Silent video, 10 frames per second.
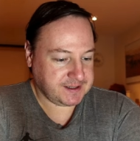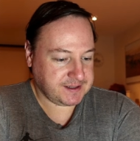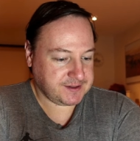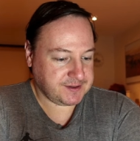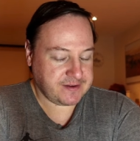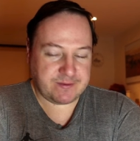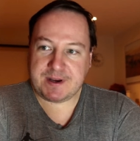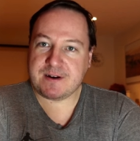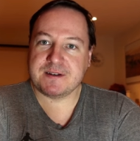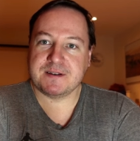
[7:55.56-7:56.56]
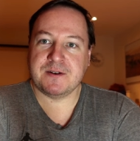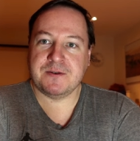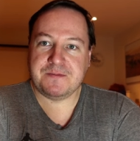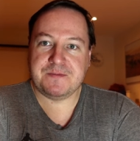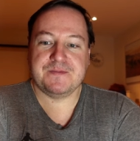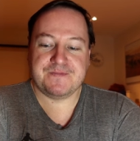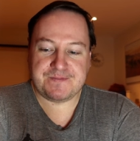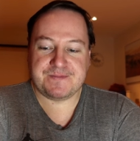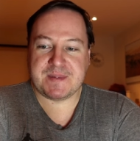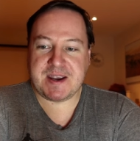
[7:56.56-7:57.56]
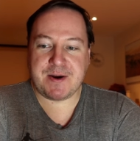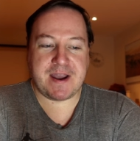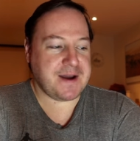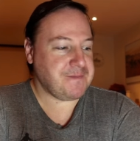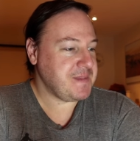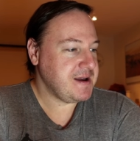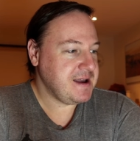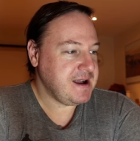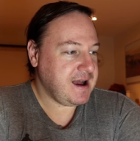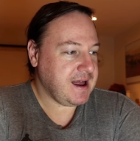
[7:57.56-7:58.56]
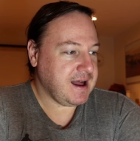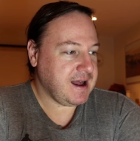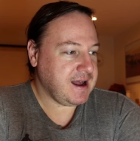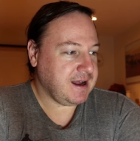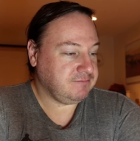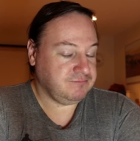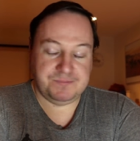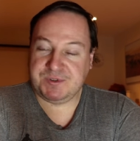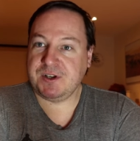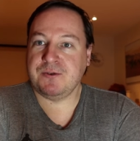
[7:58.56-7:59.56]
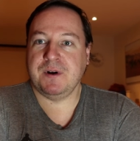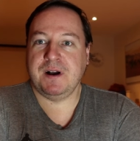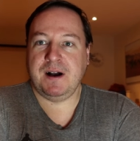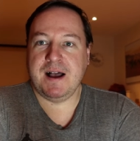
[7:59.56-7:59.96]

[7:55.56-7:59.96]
uh, have a beer. So here I am. Uh, so